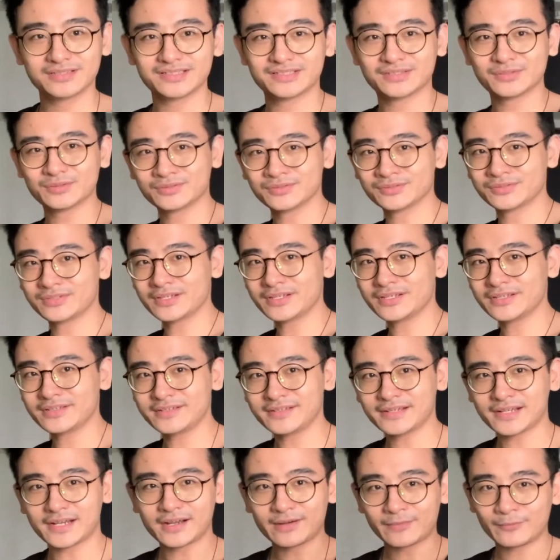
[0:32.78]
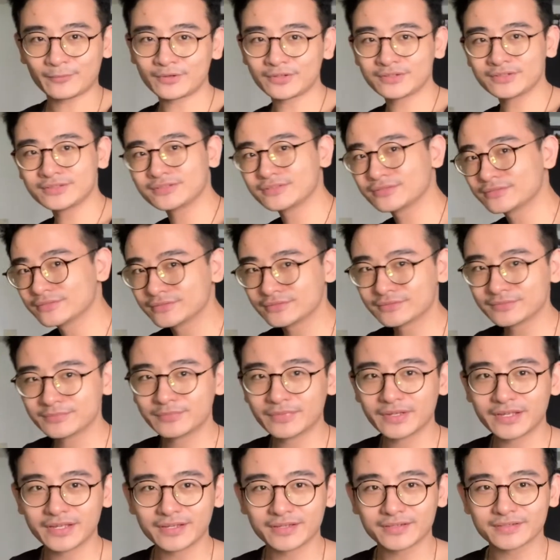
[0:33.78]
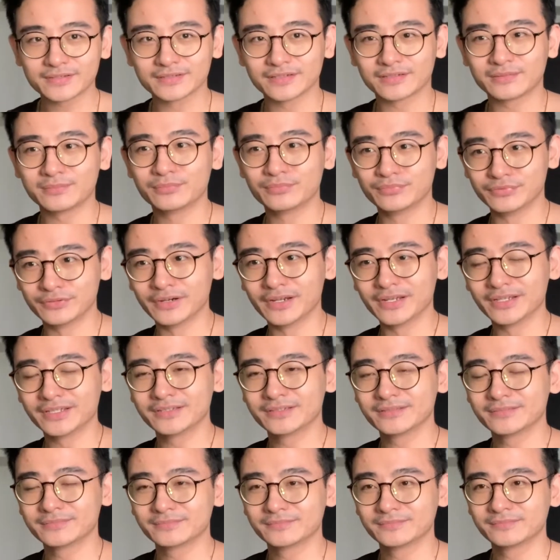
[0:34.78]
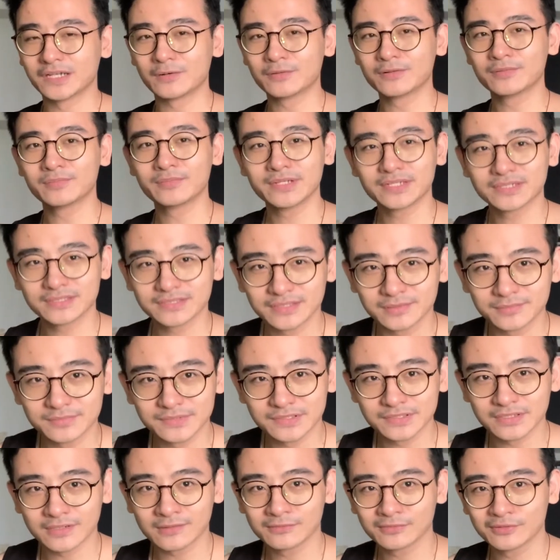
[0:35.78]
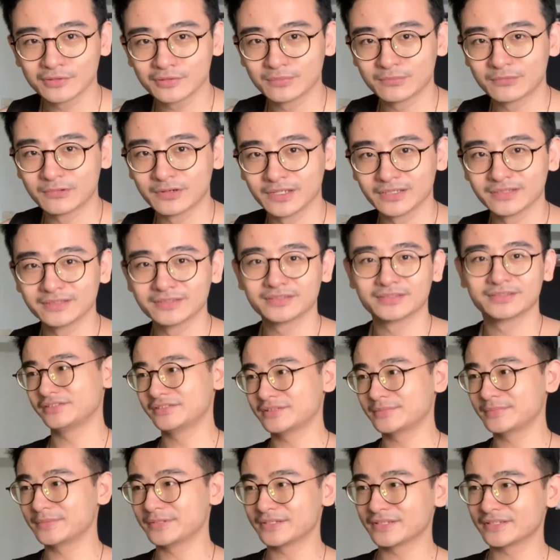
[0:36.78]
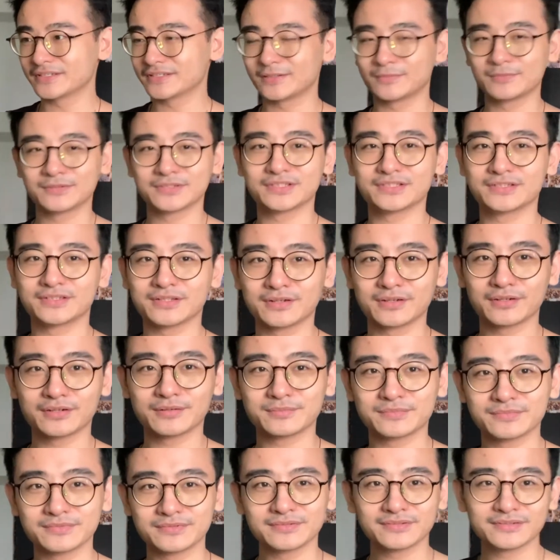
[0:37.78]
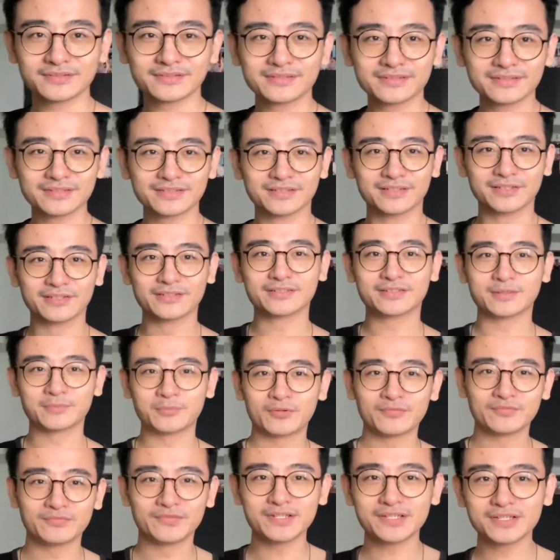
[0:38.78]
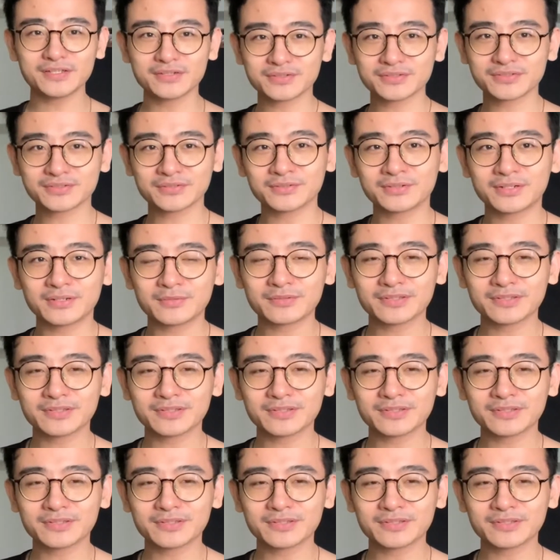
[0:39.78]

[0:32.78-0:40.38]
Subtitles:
So today, I want to make some bread. I want to make some sourdough bread. Just because I want to start up some more videos, you know, I